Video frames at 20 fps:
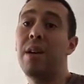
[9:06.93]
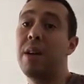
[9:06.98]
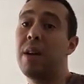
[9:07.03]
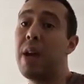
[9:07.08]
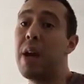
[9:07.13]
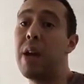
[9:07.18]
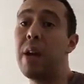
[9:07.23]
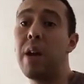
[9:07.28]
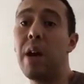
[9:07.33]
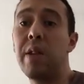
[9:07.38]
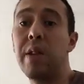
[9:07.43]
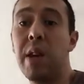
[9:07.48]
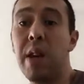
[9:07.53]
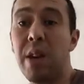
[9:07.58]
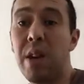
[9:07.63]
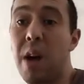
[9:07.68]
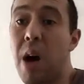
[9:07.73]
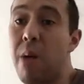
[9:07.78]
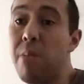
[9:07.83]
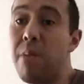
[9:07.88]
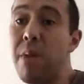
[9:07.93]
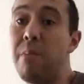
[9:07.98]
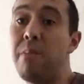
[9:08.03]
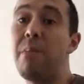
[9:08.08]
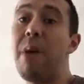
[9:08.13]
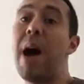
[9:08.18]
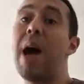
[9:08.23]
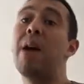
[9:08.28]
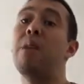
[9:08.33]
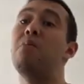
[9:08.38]
getting on the incumbent
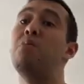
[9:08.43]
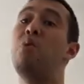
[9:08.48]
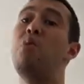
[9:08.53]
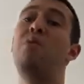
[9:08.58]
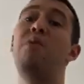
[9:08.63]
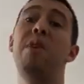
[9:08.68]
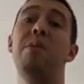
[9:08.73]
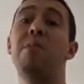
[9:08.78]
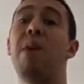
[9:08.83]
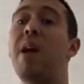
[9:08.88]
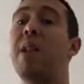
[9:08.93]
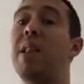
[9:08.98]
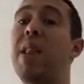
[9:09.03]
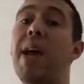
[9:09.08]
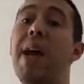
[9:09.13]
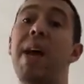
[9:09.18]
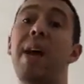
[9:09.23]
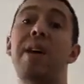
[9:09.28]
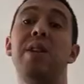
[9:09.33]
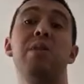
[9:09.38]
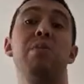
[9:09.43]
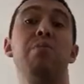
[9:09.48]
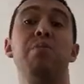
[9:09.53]
bike, moving my legs,